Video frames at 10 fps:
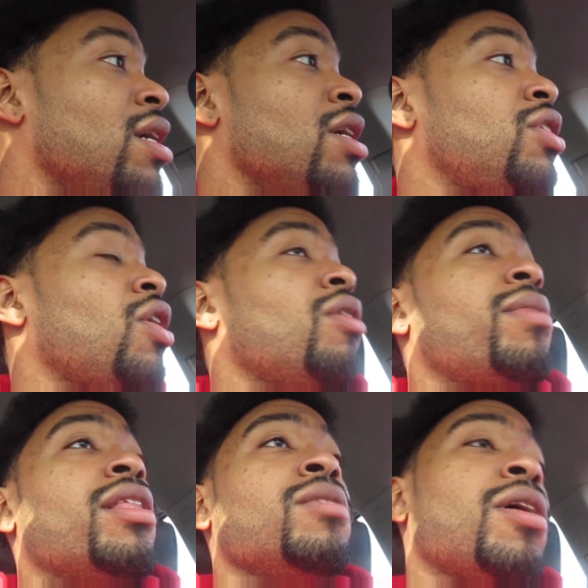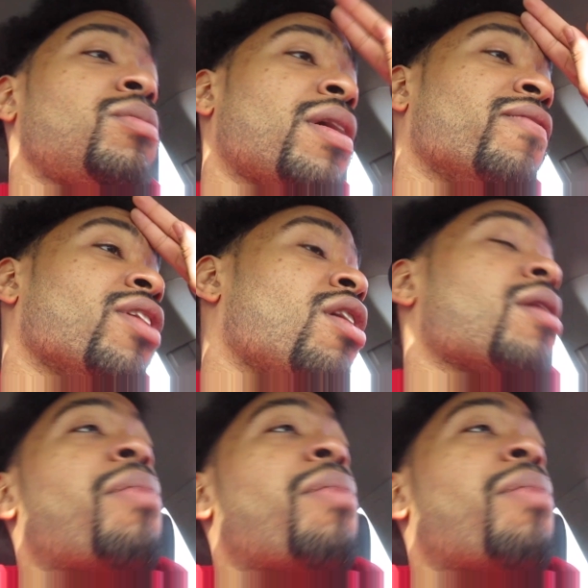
So man, this is about to be a vlog of